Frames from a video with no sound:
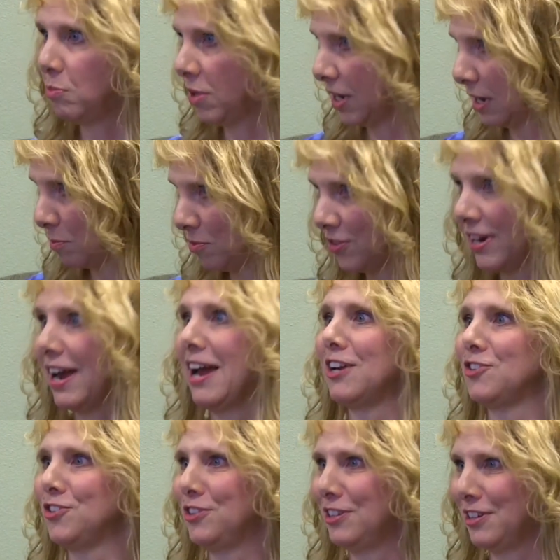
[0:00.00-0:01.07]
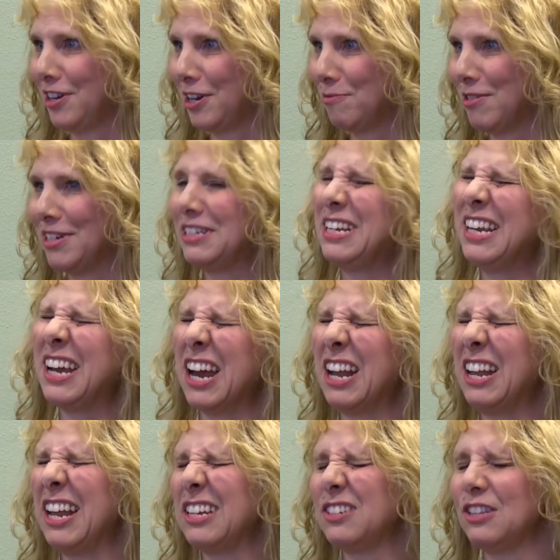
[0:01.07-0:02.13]
pick up trash in the Audubon, and he
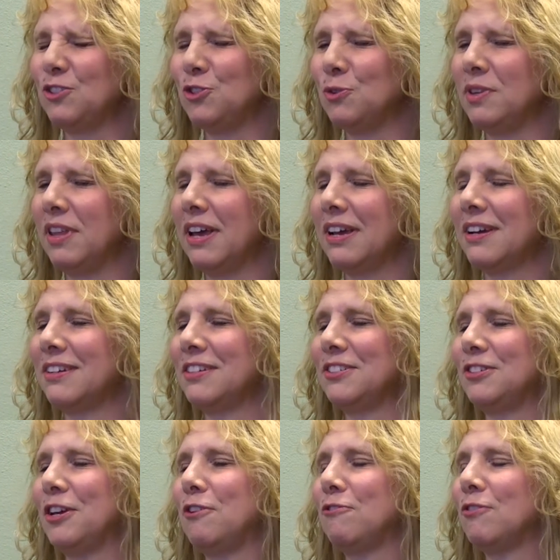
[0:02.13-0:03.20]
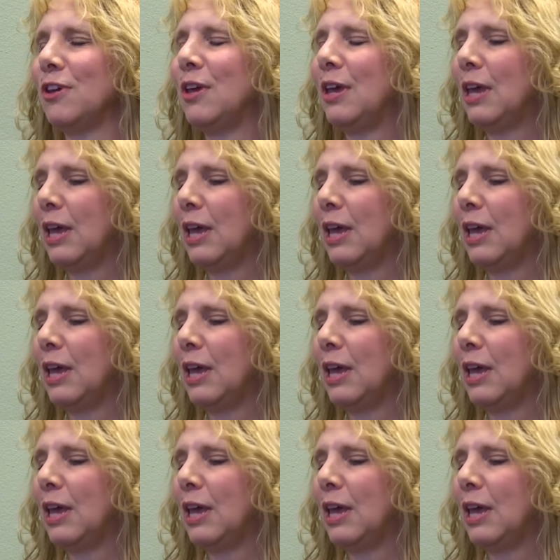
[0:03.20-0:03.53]
kind of likes doing that kind of stuff.